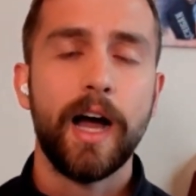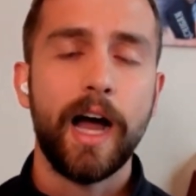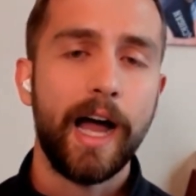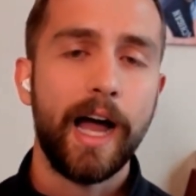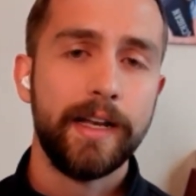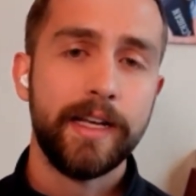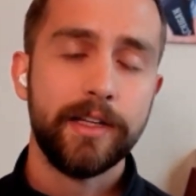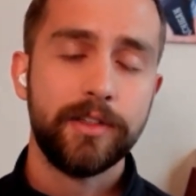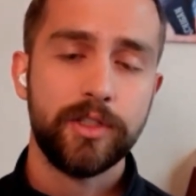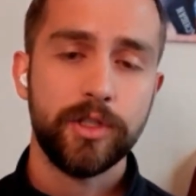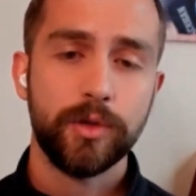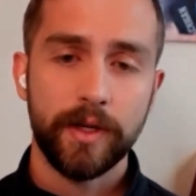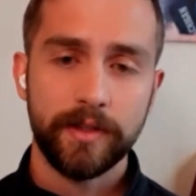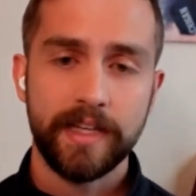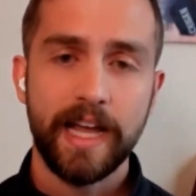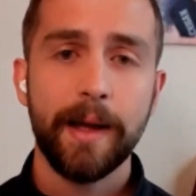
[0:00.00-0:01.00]
I need
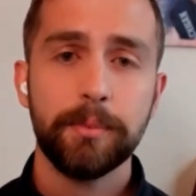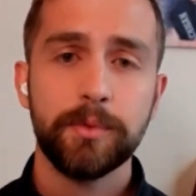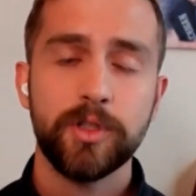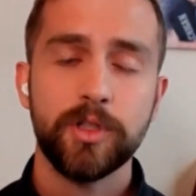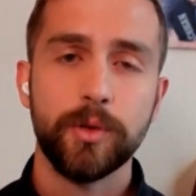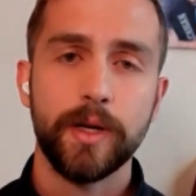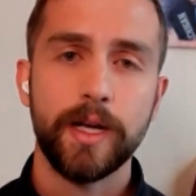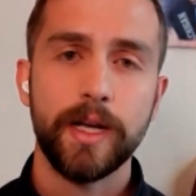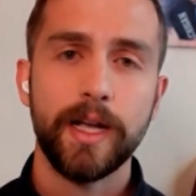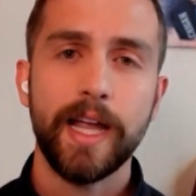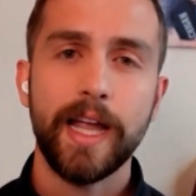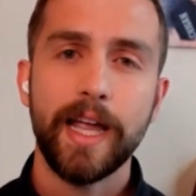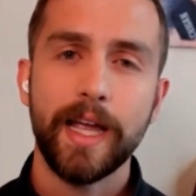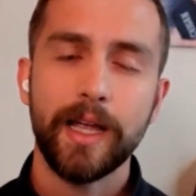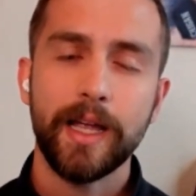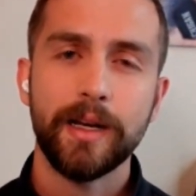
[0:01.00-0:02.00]
to adapt to it,
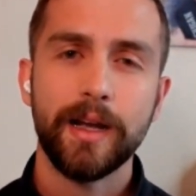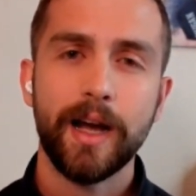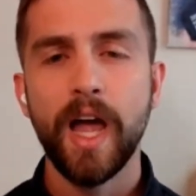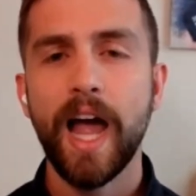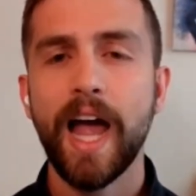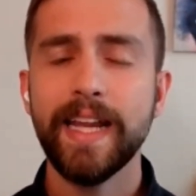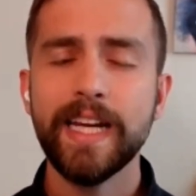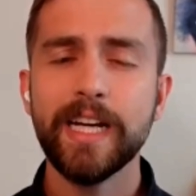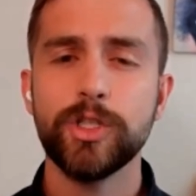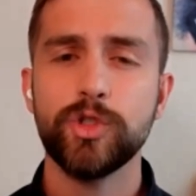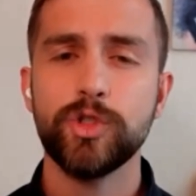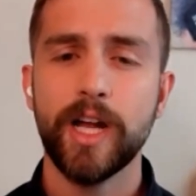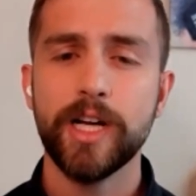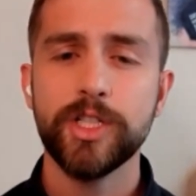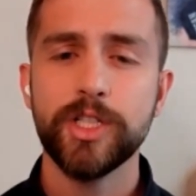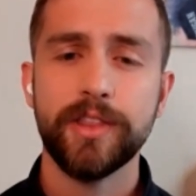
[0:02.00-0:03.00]
and I need a
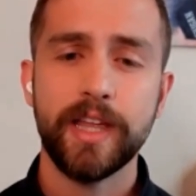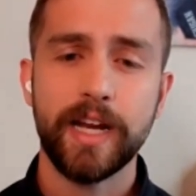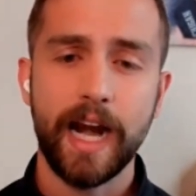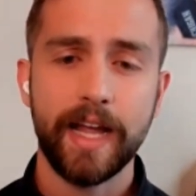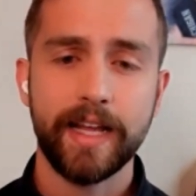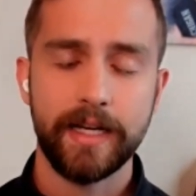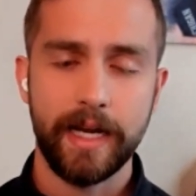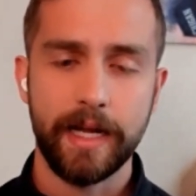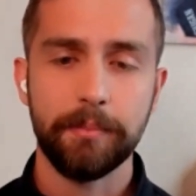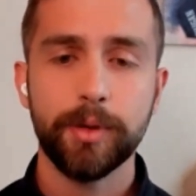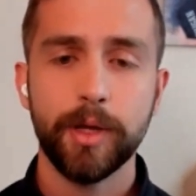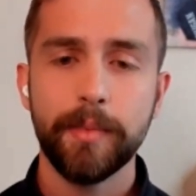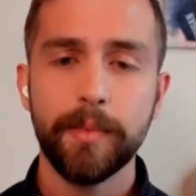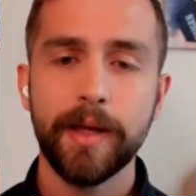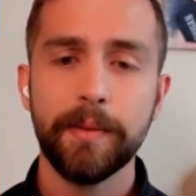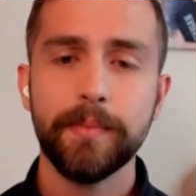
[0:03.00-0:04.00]
strategy that I can
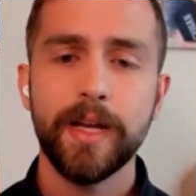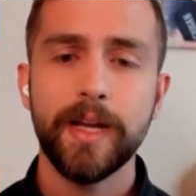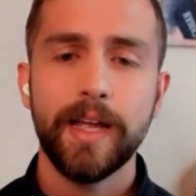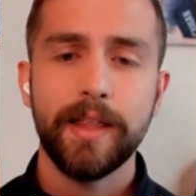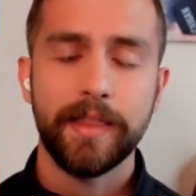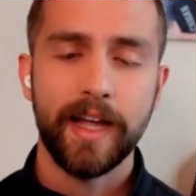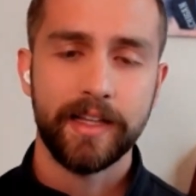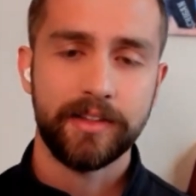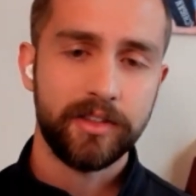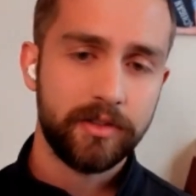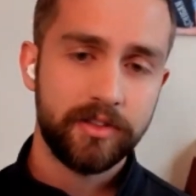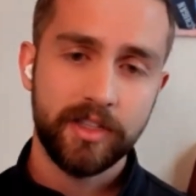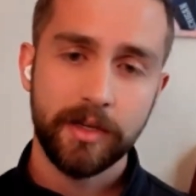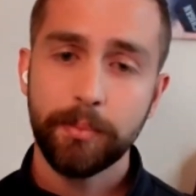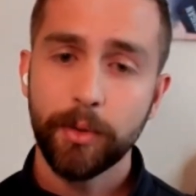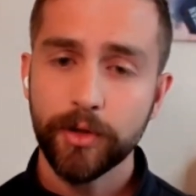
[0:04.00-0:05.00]
implement that's
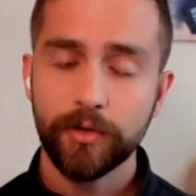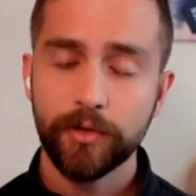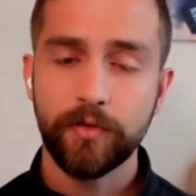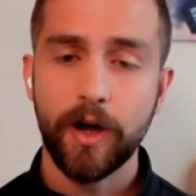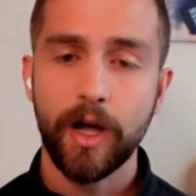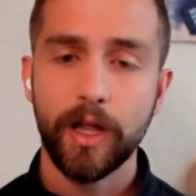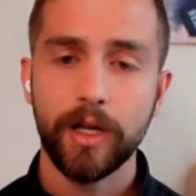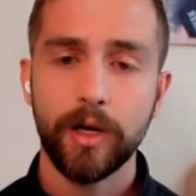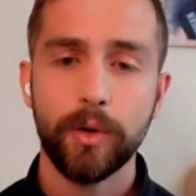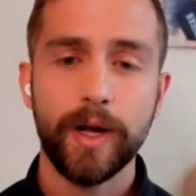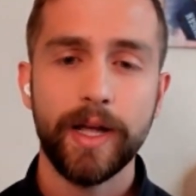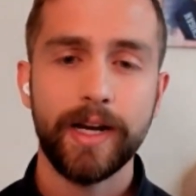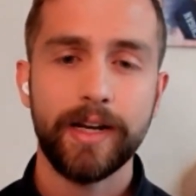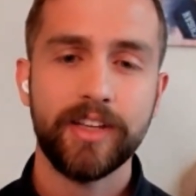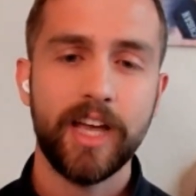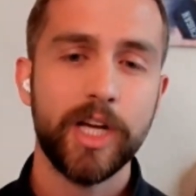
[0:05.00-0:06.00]
simple to follow
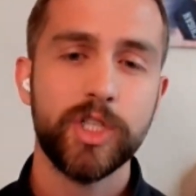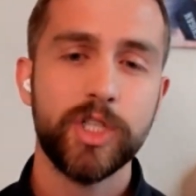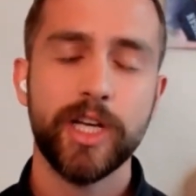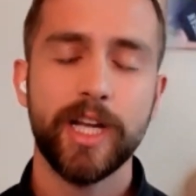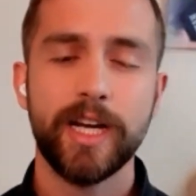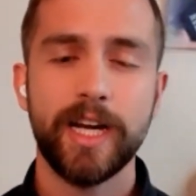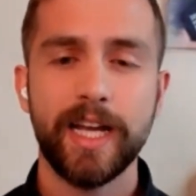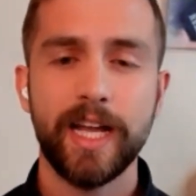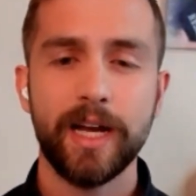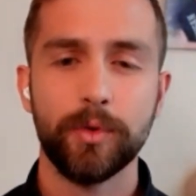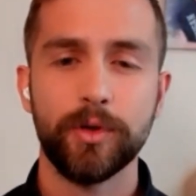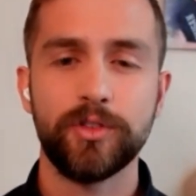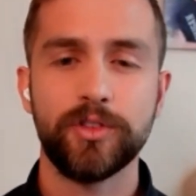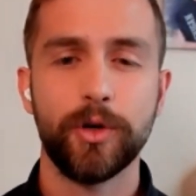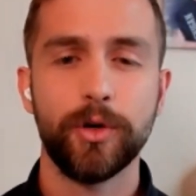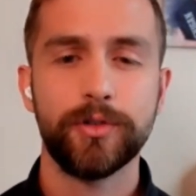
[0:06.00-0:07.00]
and is actually going to get
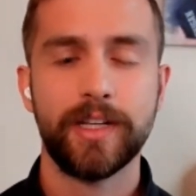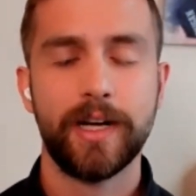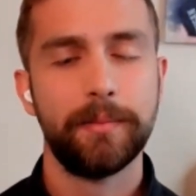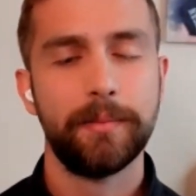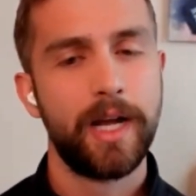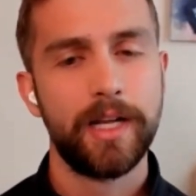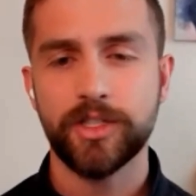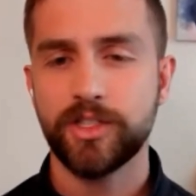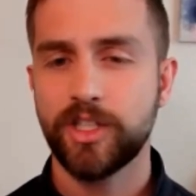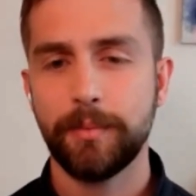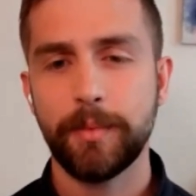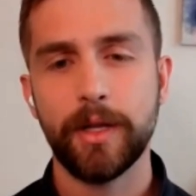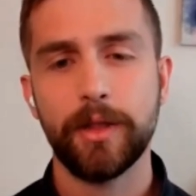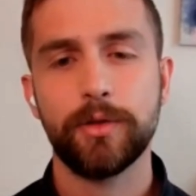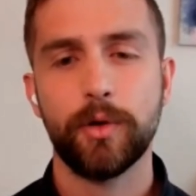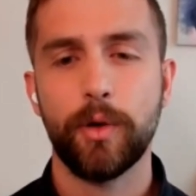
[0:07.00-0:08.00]
results, and I'm not just going to
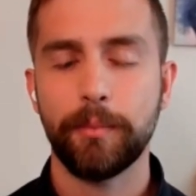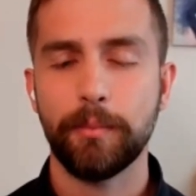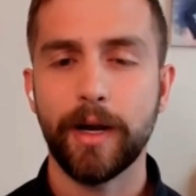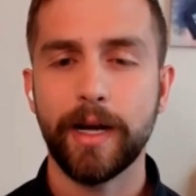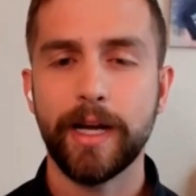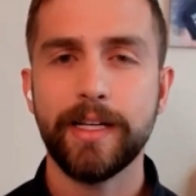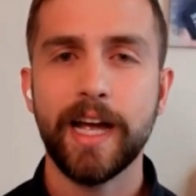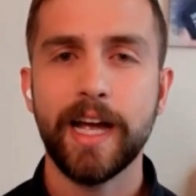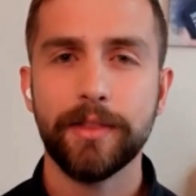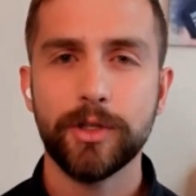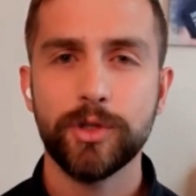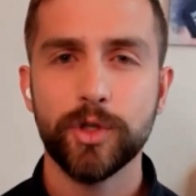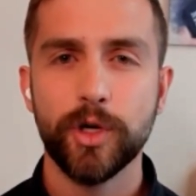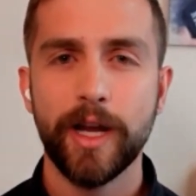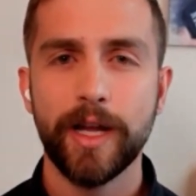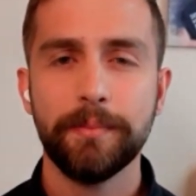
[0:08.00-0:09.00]
be throwing money down the
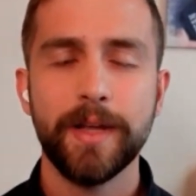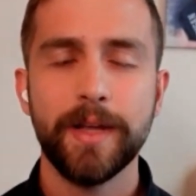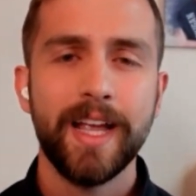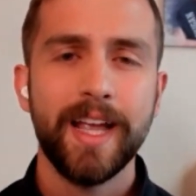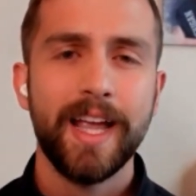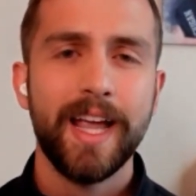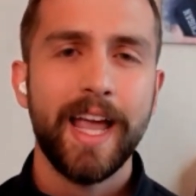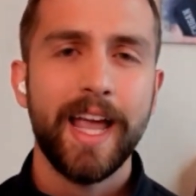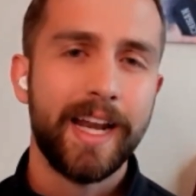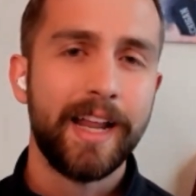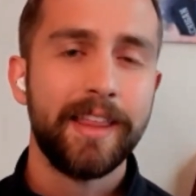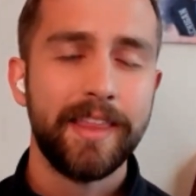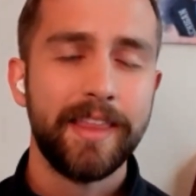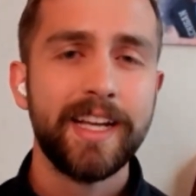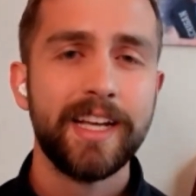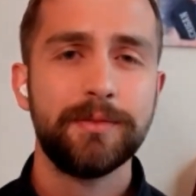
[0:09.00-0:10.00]
drain. And I
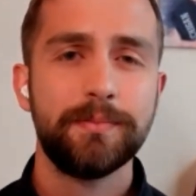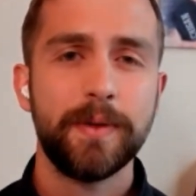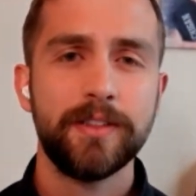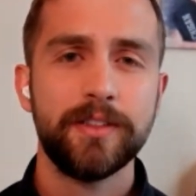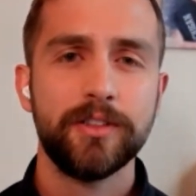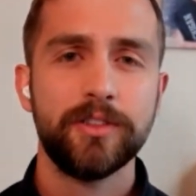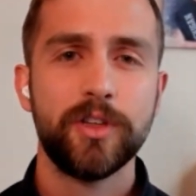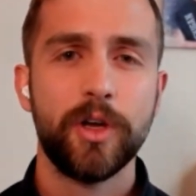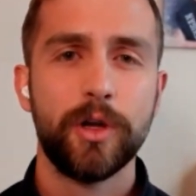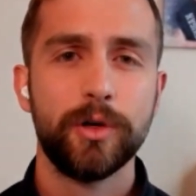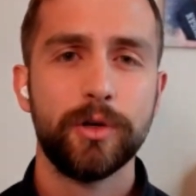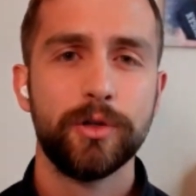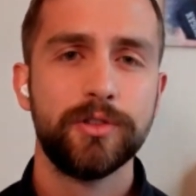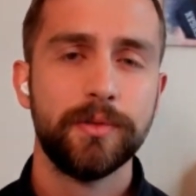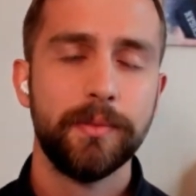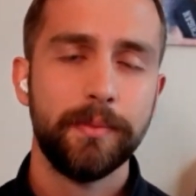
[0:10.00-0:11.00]
think as business
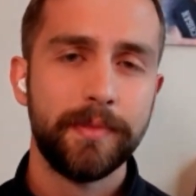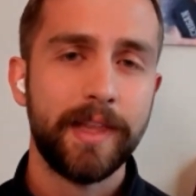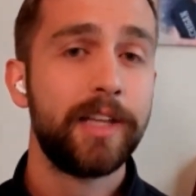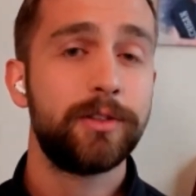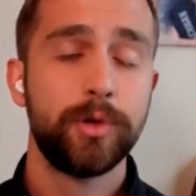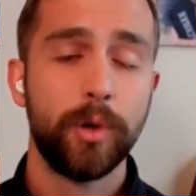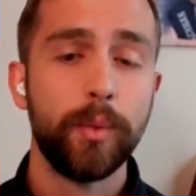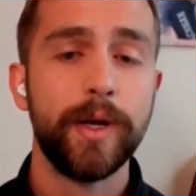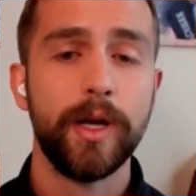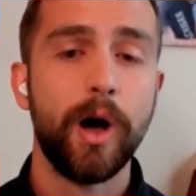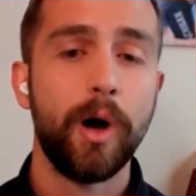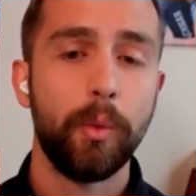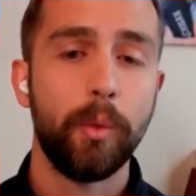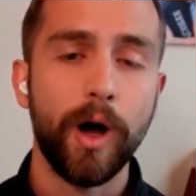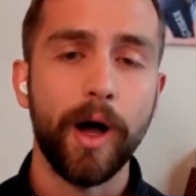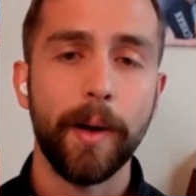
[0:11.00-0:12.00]
owners, that's what we
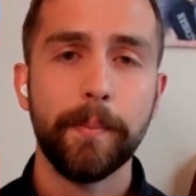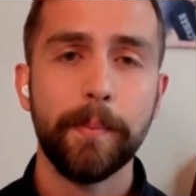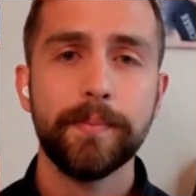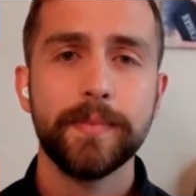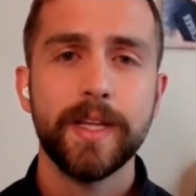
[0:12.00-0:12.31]
all want.